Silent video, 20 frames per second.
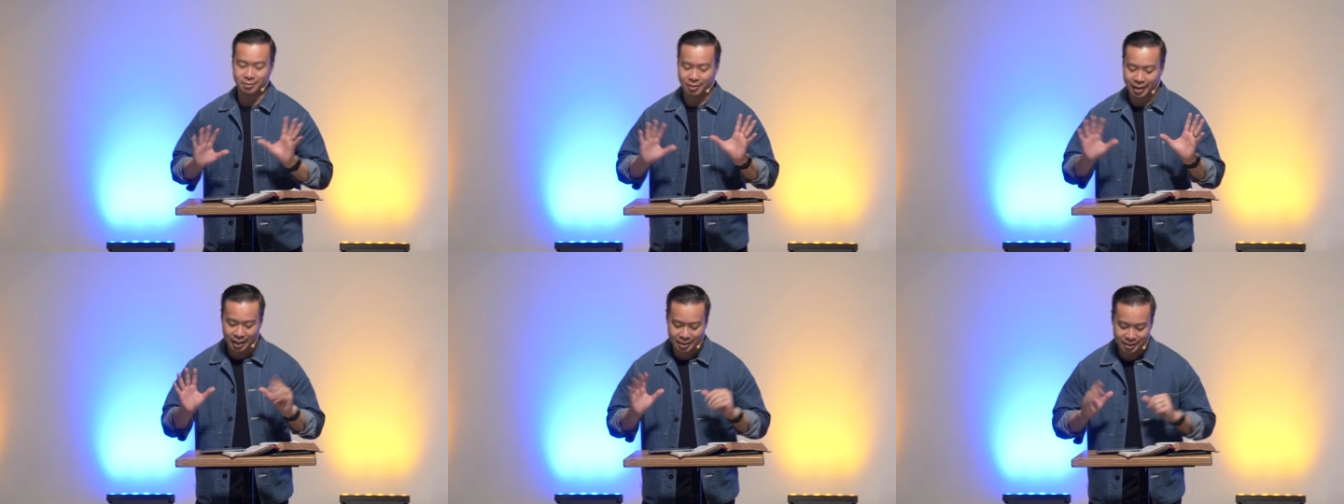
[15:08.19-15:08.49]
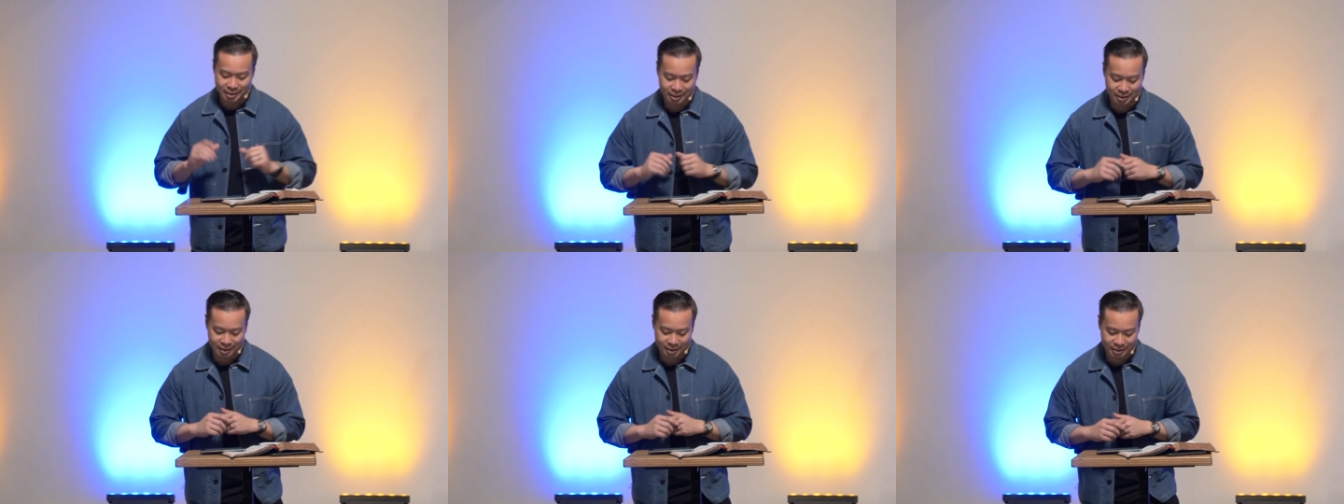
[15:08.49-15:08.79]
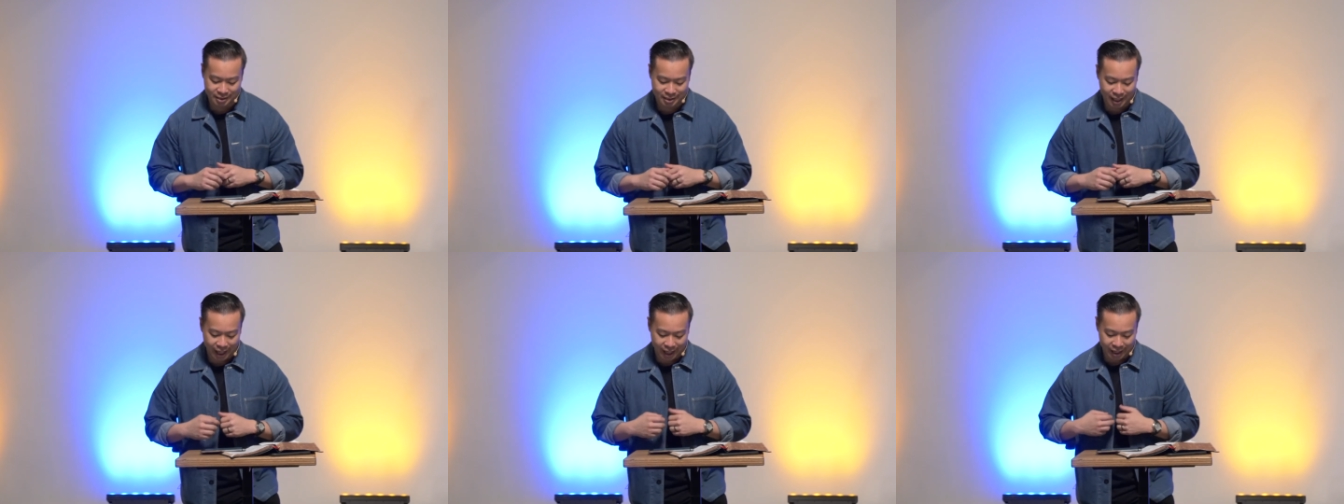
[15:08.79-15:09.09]
So that's just a
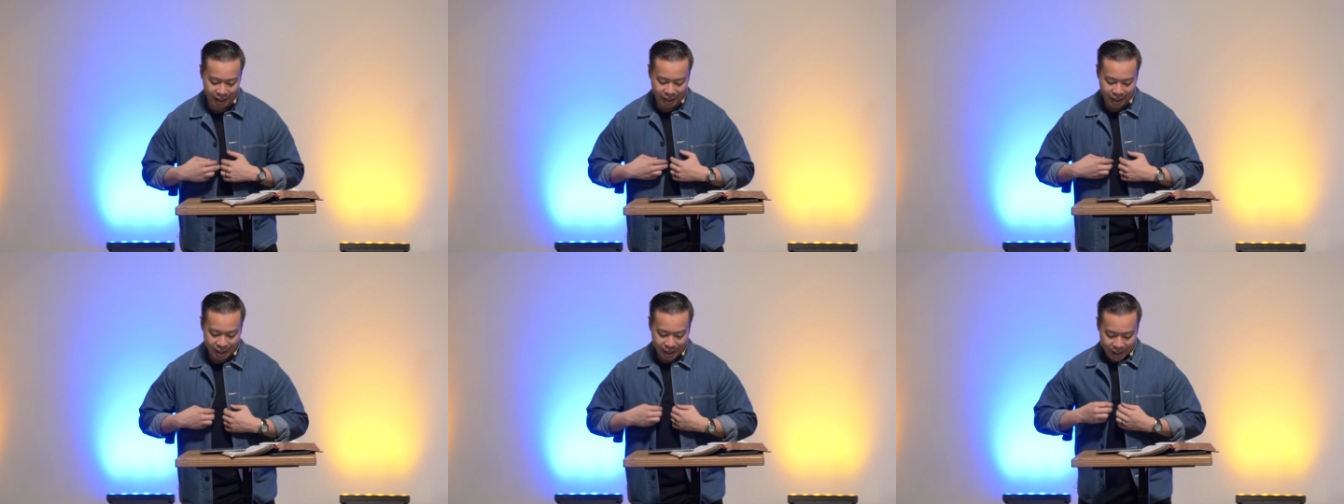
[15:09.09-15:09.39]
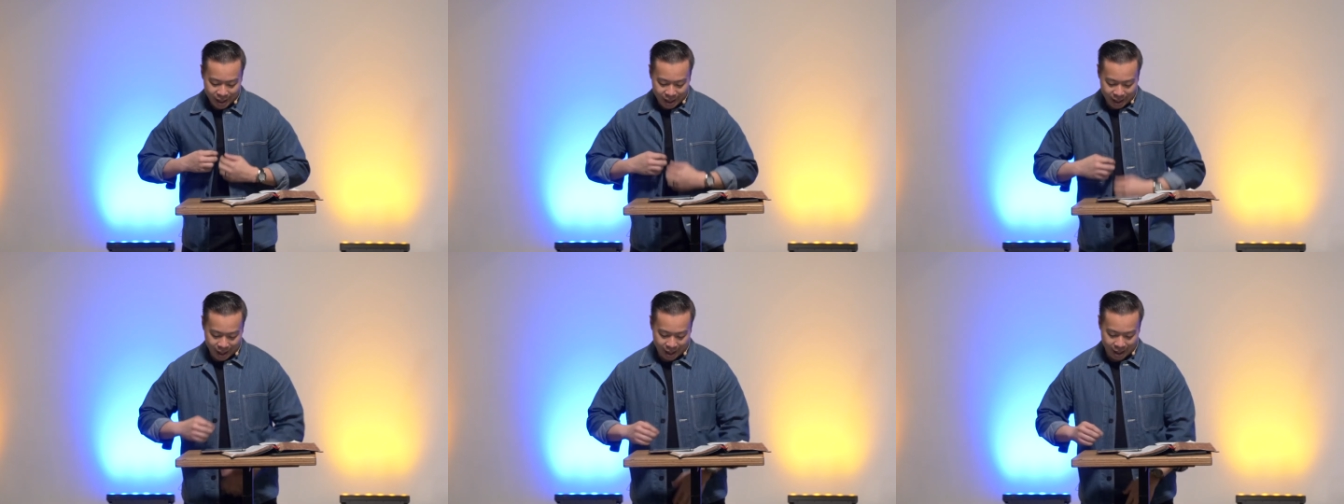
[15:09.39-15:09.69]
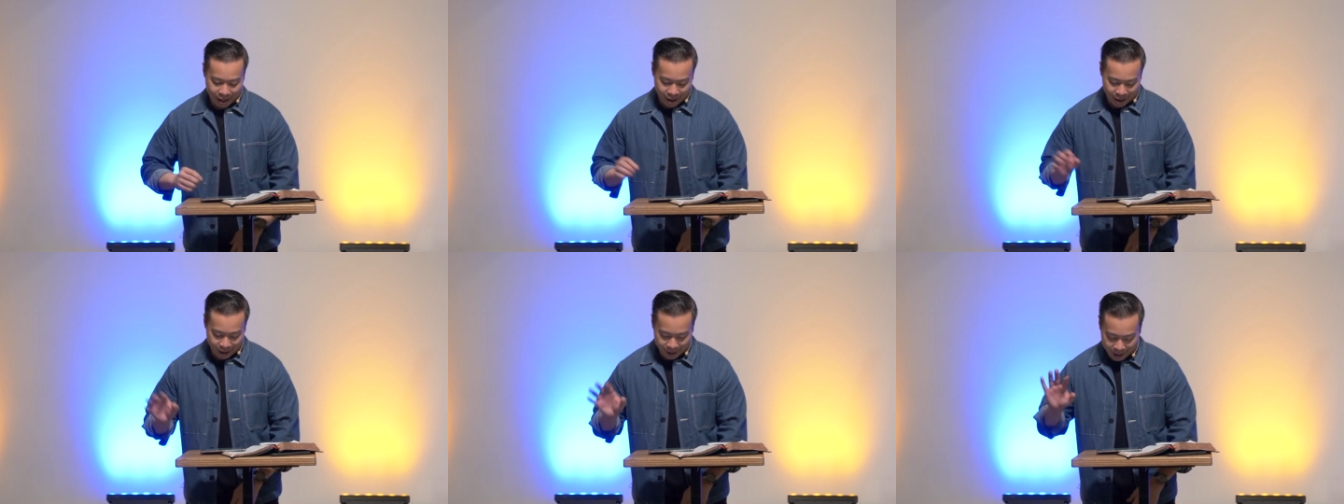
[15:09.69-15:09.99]
side
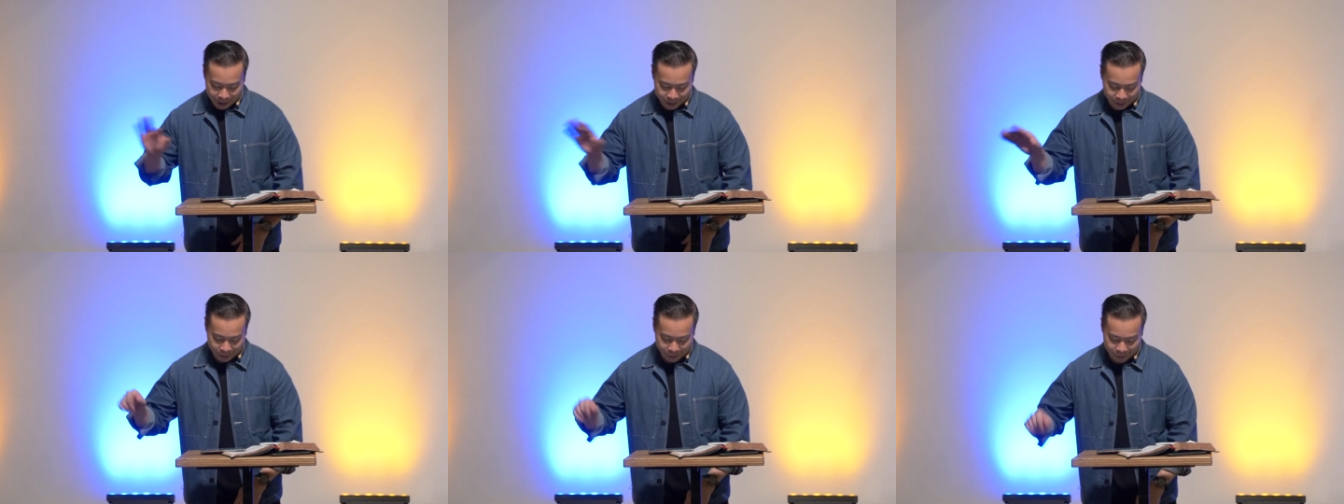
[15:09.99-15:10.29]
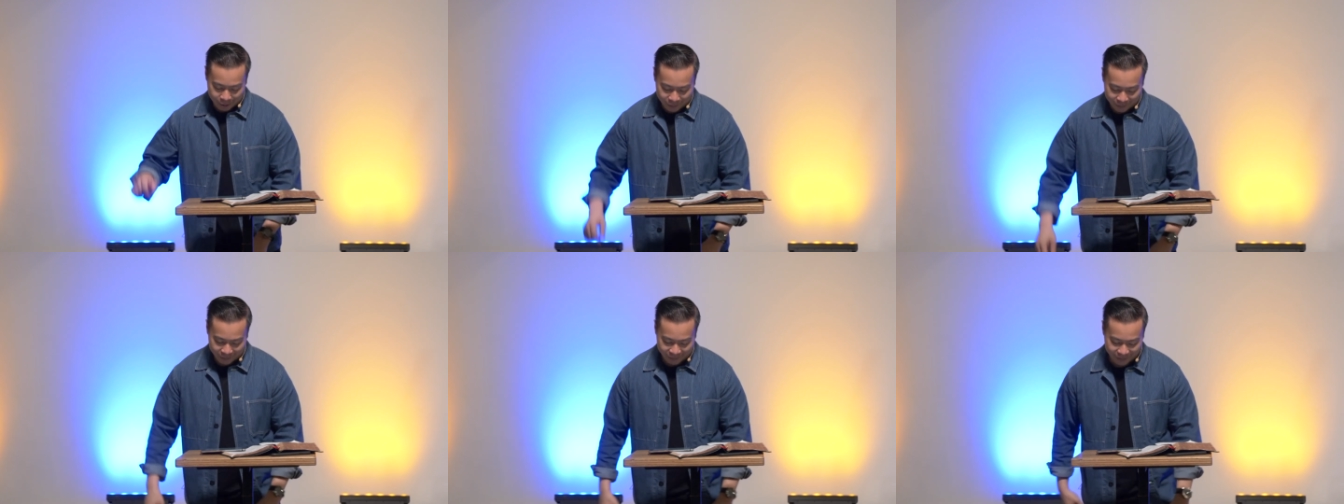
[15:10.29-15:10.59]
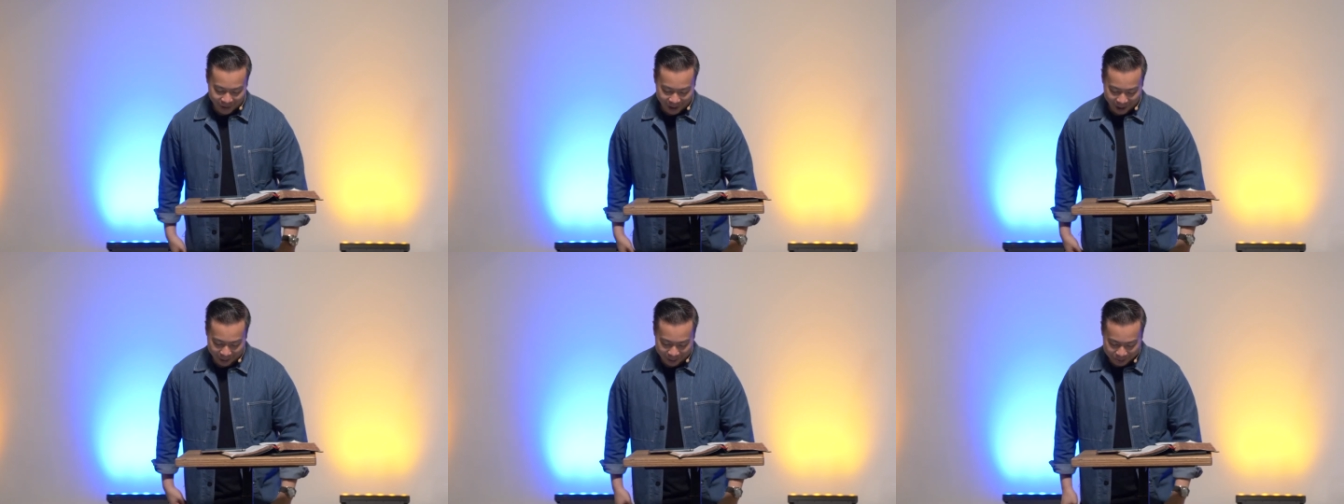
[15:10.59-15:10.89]
uh, little
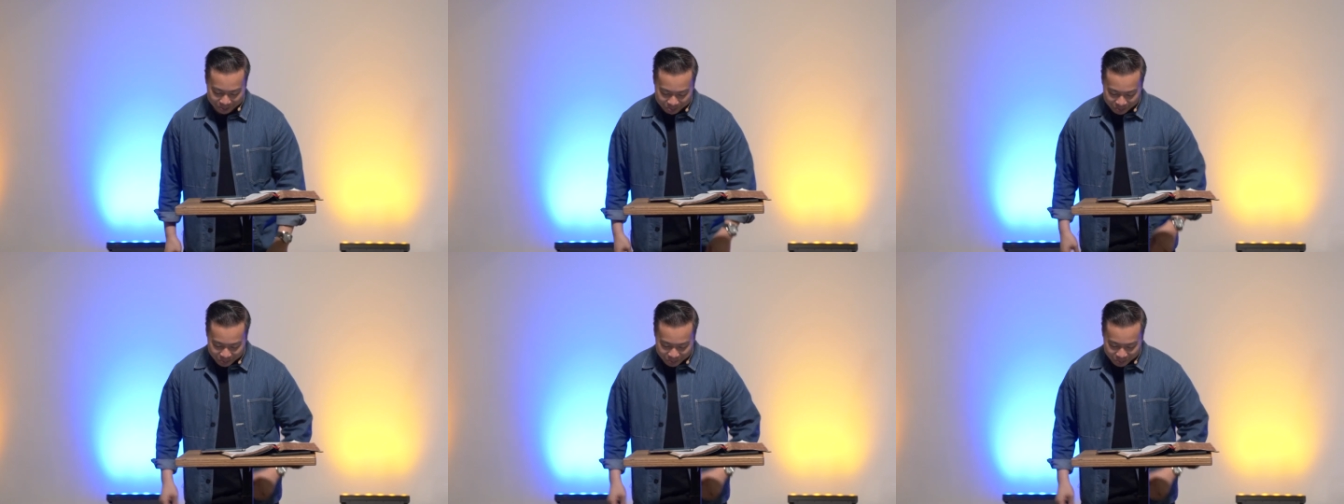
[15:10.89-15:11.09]
thing.